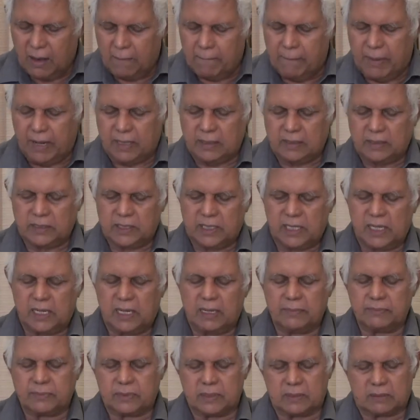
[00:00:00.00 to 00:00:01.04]
But she
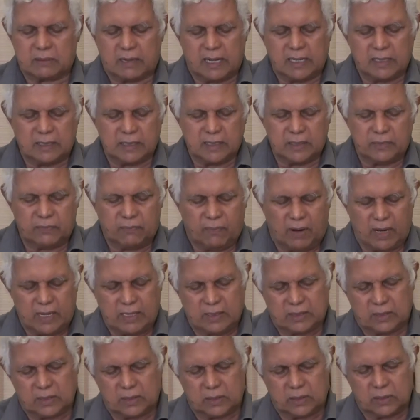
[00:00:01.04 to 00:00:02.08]
gives the right
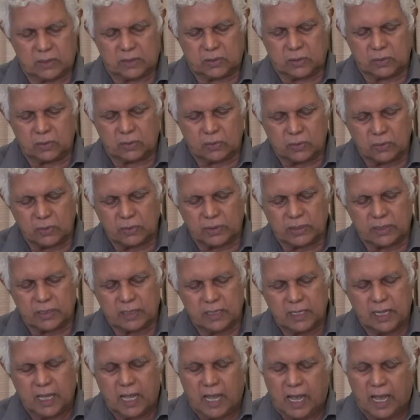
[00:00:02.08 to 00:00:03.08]
advice to Ruth,